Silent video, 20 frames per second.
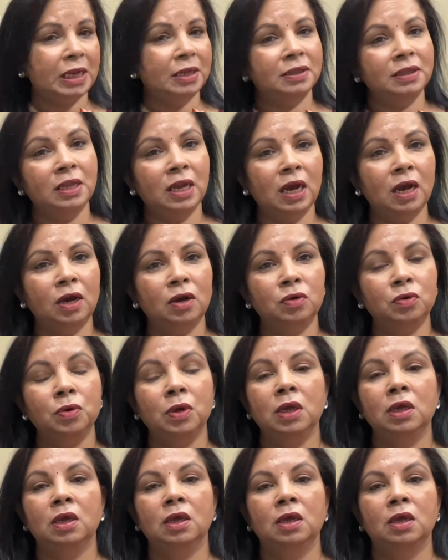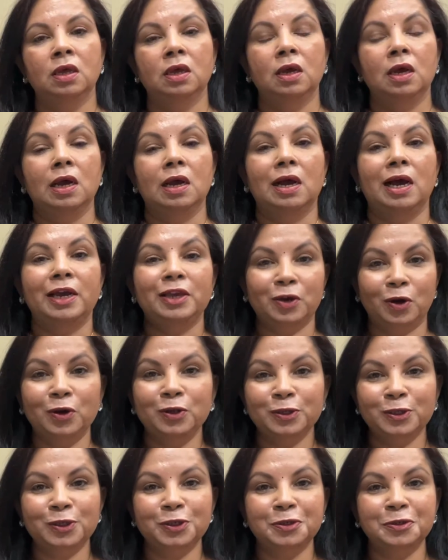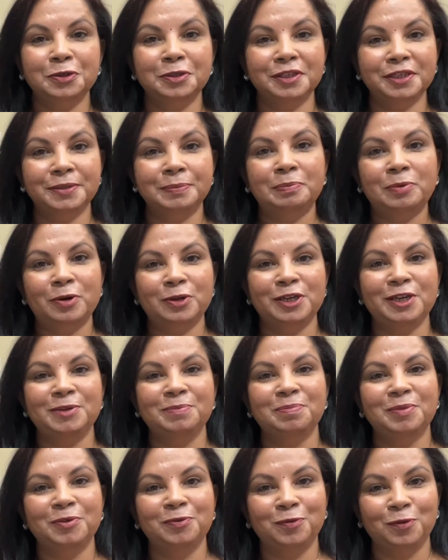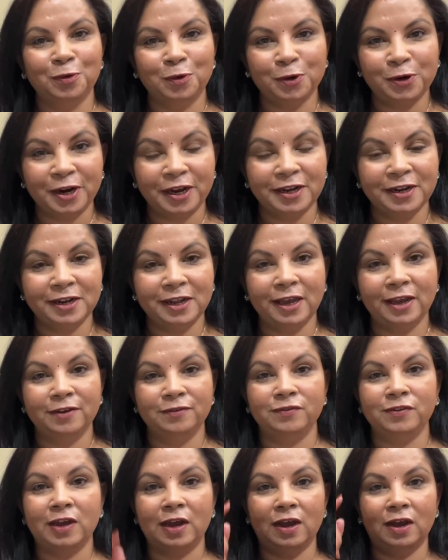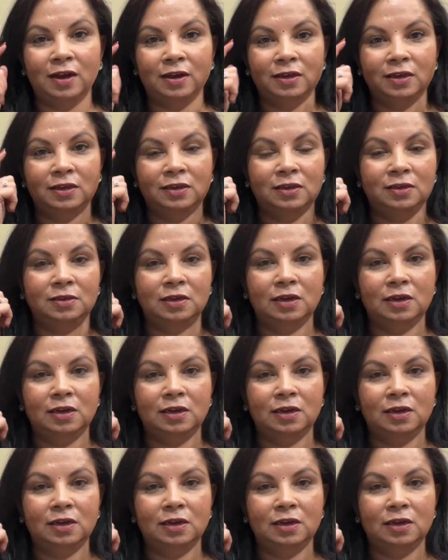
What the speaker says: Now, I also, this morning before I left, I